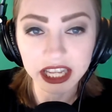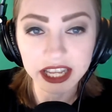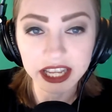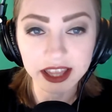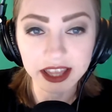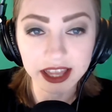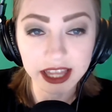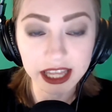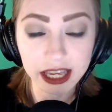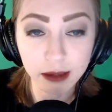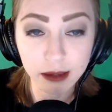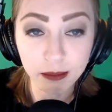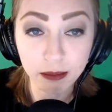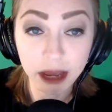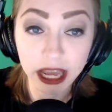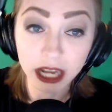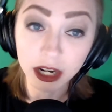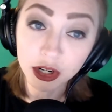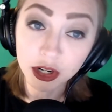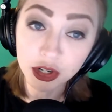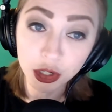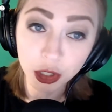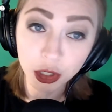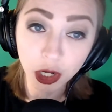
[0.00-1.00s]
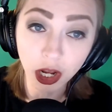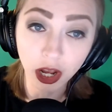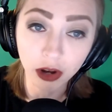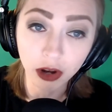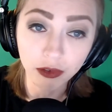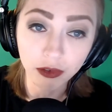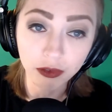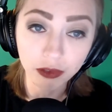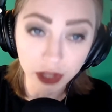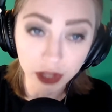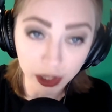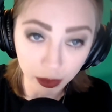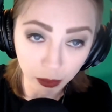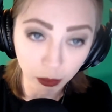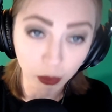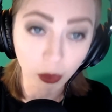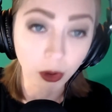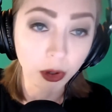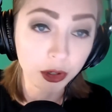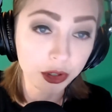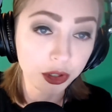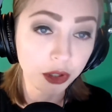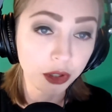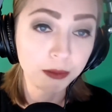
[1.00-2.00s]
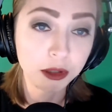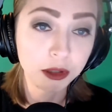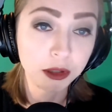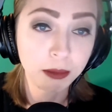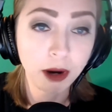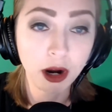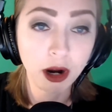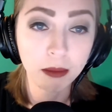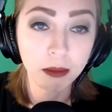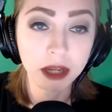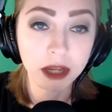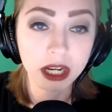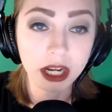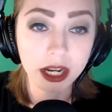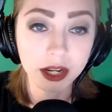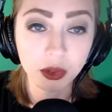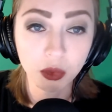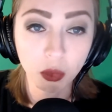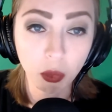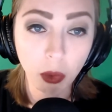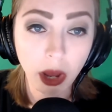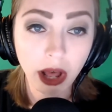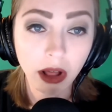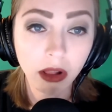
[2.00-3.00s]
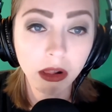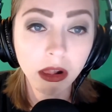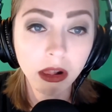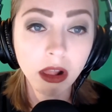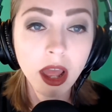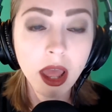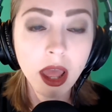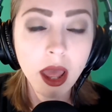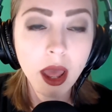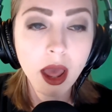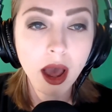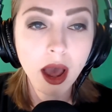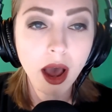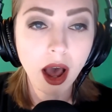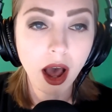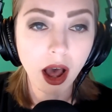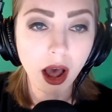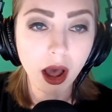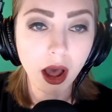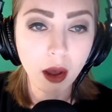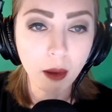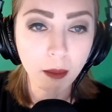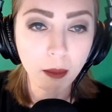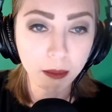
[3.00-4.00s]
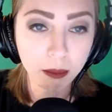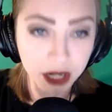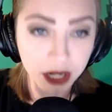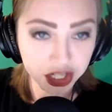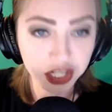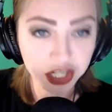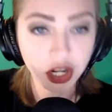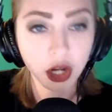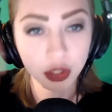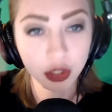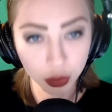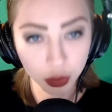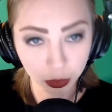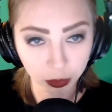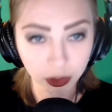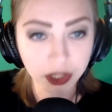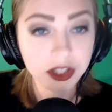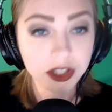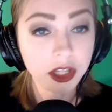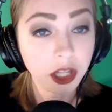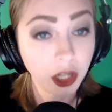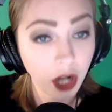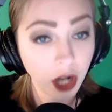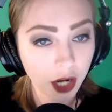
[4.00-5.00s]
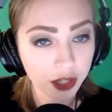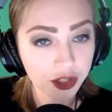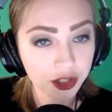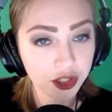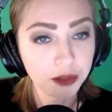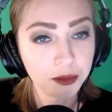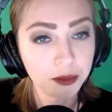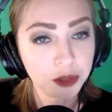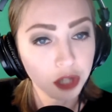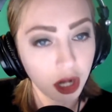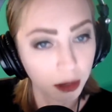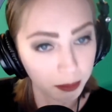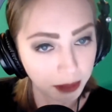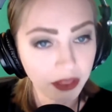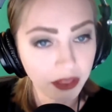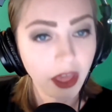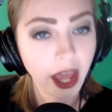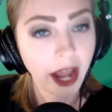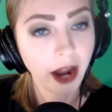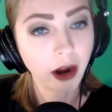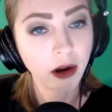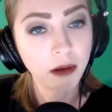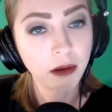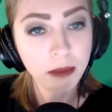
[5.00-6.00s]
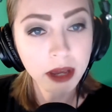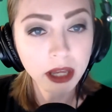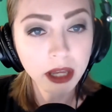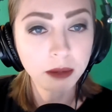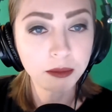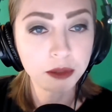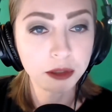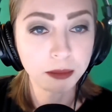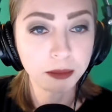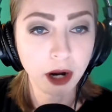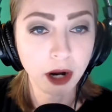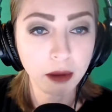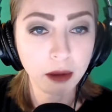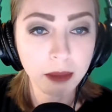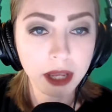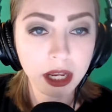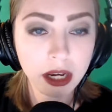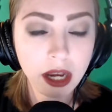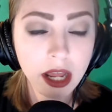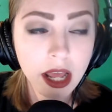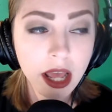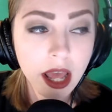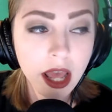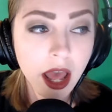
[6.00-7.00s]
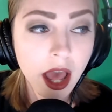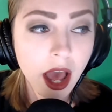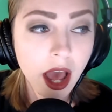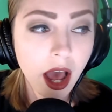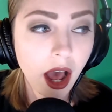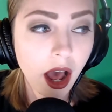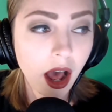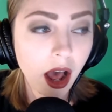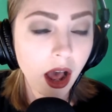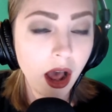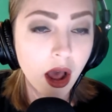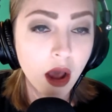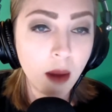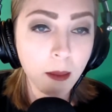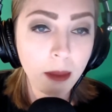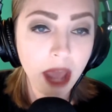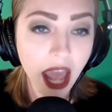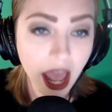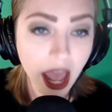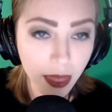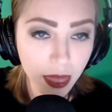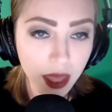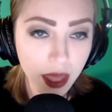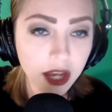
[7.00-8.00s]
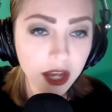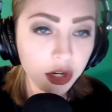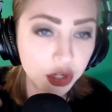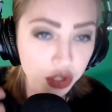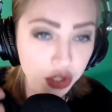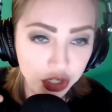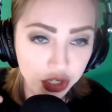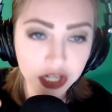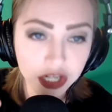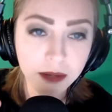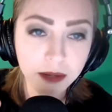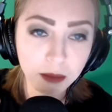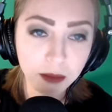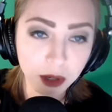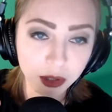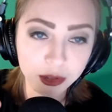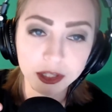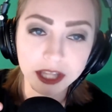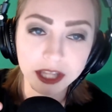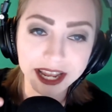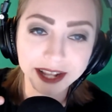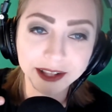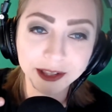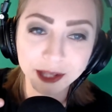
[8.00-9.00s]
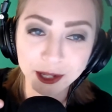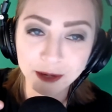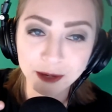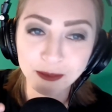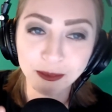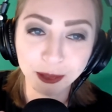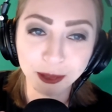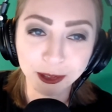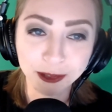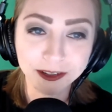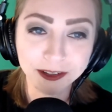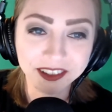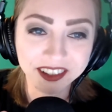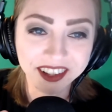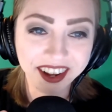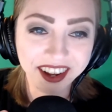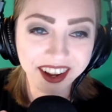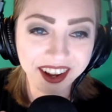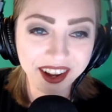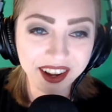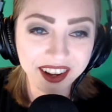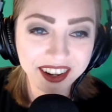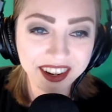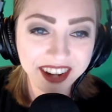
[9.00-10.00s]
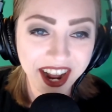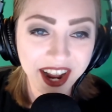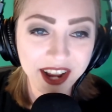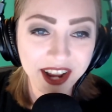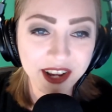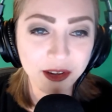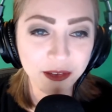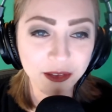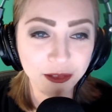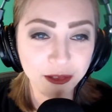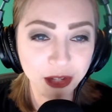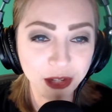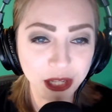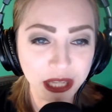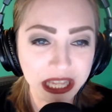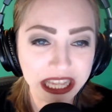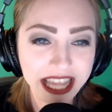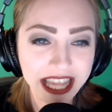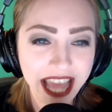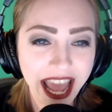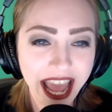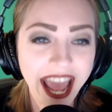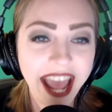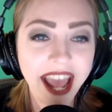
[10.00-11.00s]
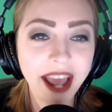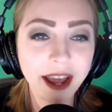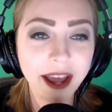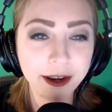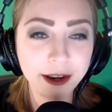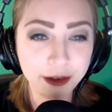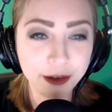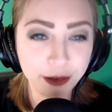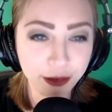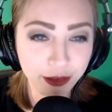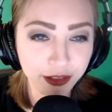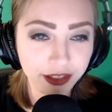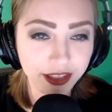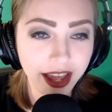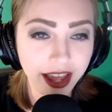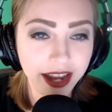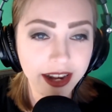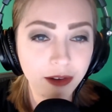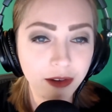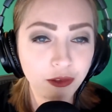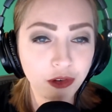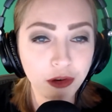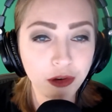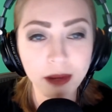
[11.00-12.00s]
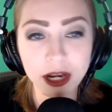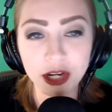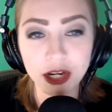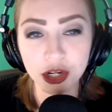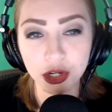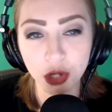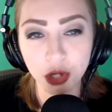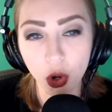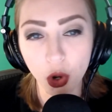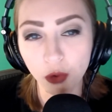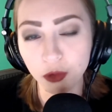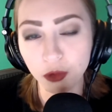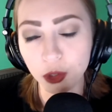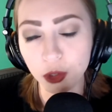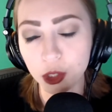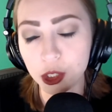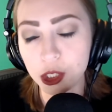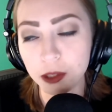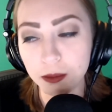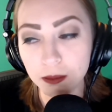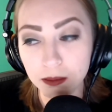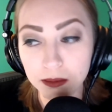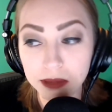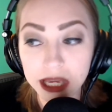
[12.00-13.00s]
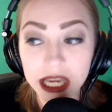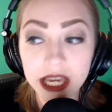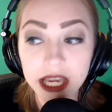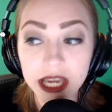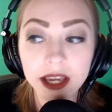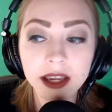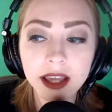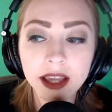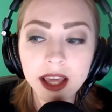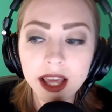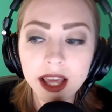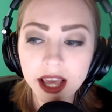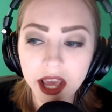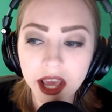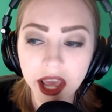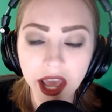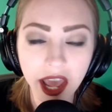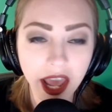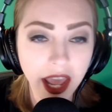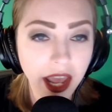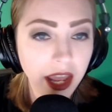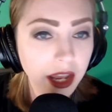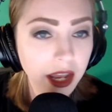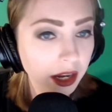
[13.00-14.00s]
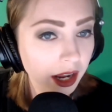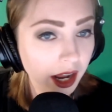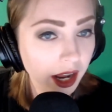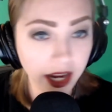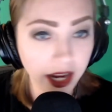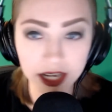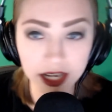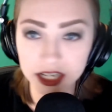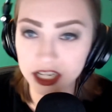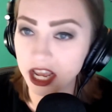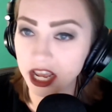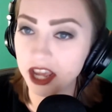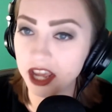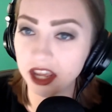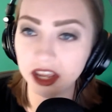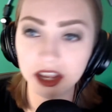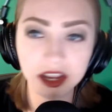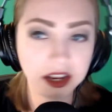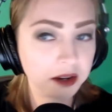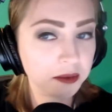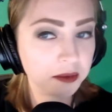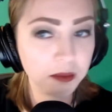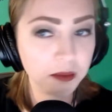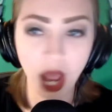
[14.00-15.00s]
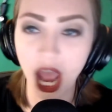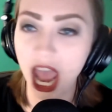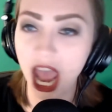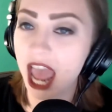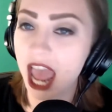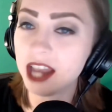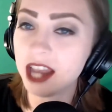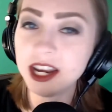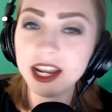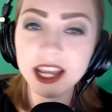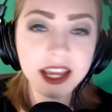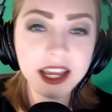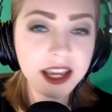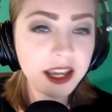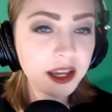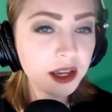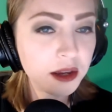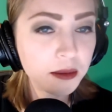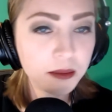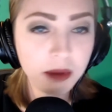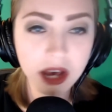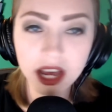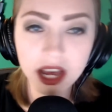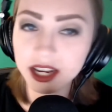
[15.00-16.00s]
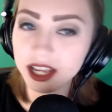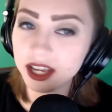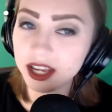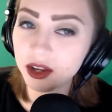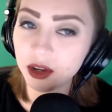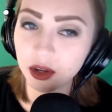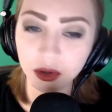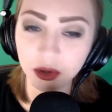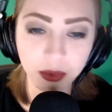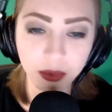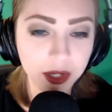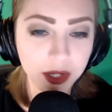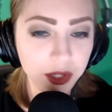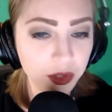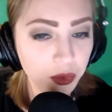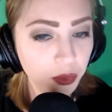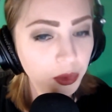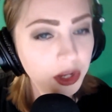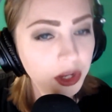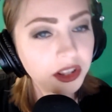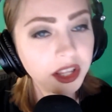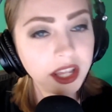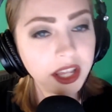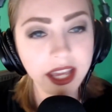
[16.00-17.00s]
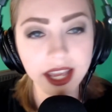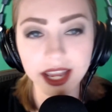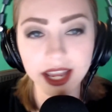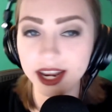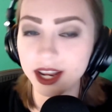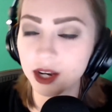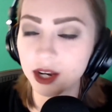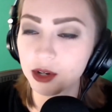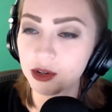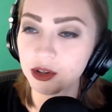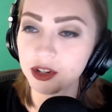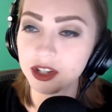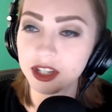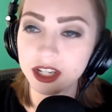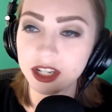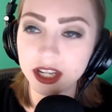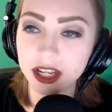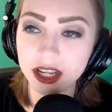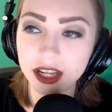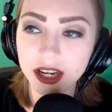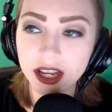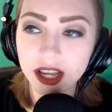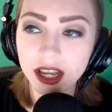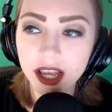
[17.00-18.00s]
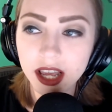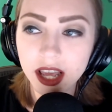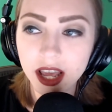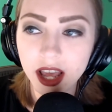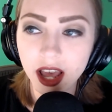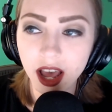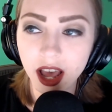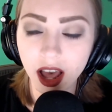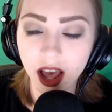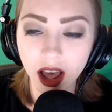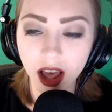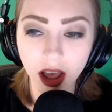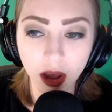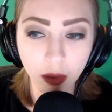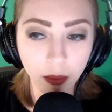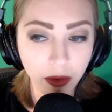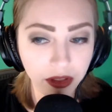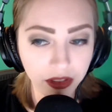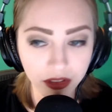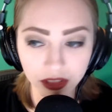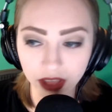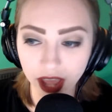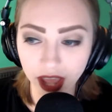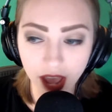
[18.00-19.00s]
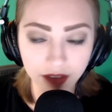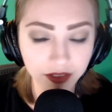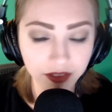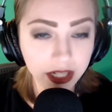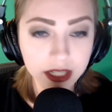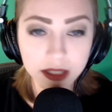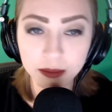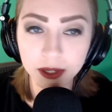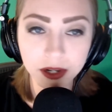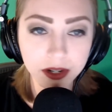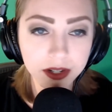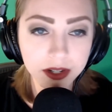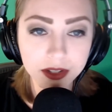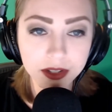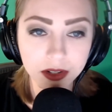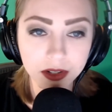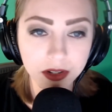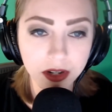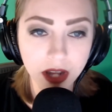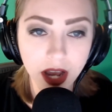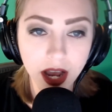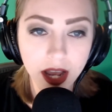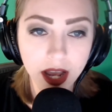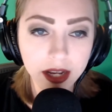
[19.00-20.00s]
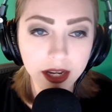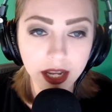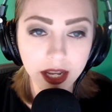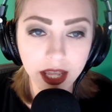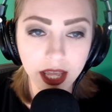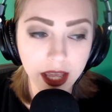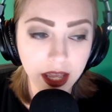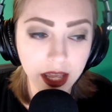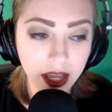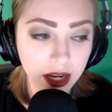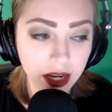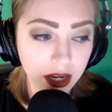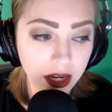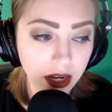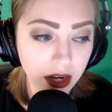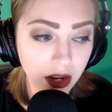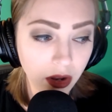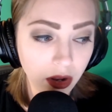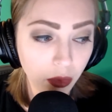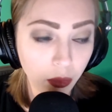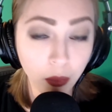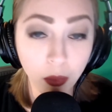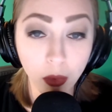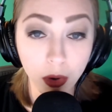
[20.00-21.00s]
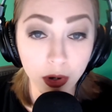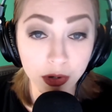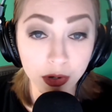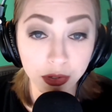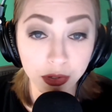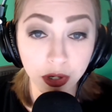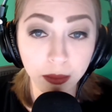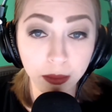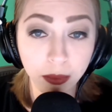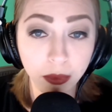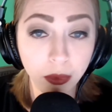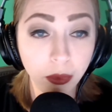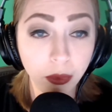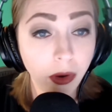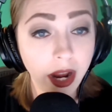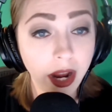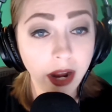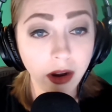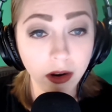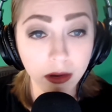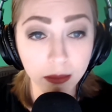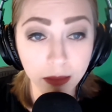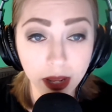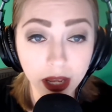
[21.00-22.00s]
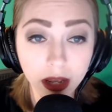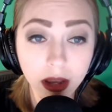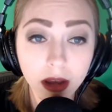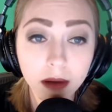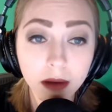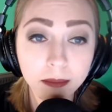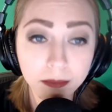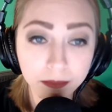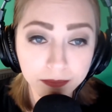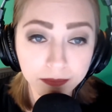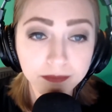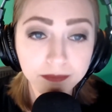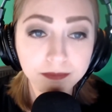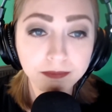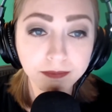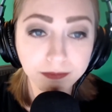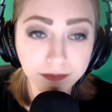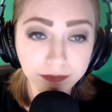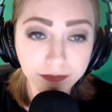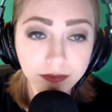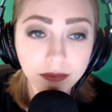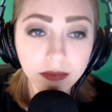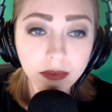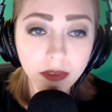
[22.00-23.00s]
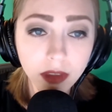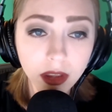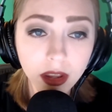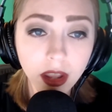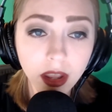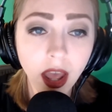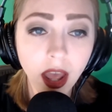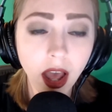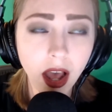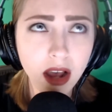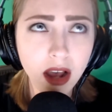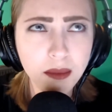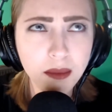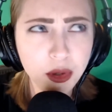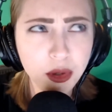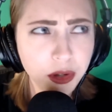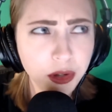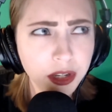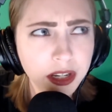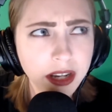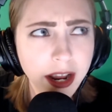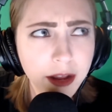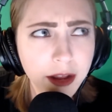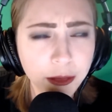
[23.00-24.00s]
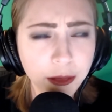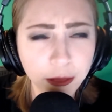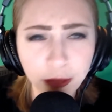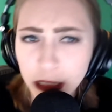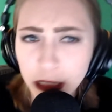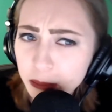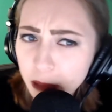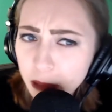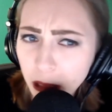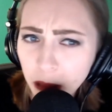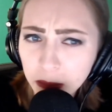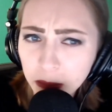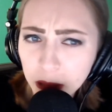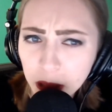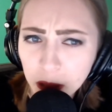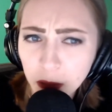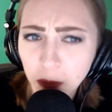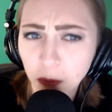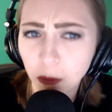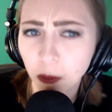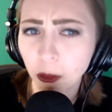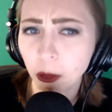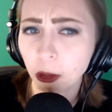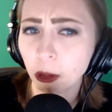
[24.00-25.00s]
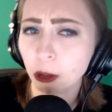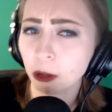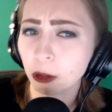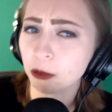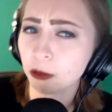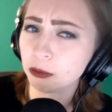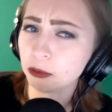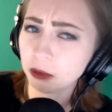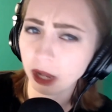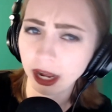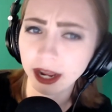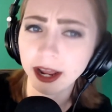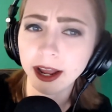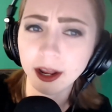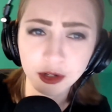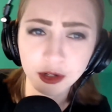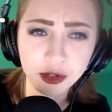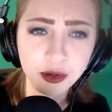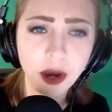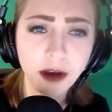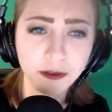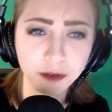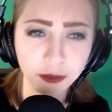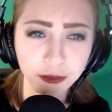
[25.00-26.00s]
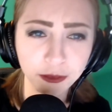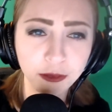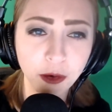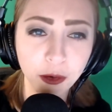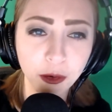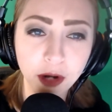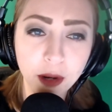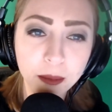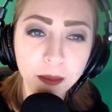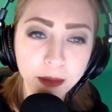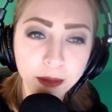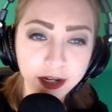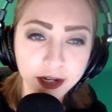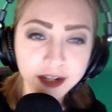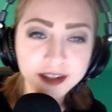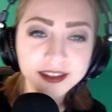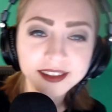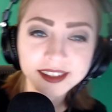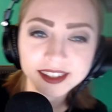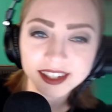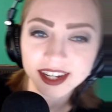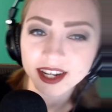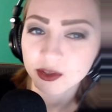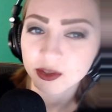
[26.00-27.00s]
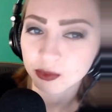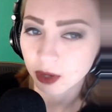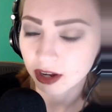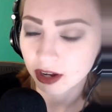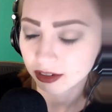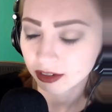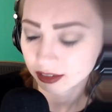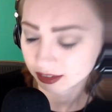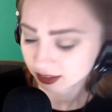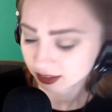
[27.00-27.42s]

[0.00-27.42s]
the manager of the wardrobe department as well, but she also runs the costume shop and the hair and makeup department. And then she most likely will kind of hand that information over to me, and I take anybody who is willing and interested, whether they have experience or not, in wardrobe or hair and makeup. You can either email me, or I do have a phone number as well.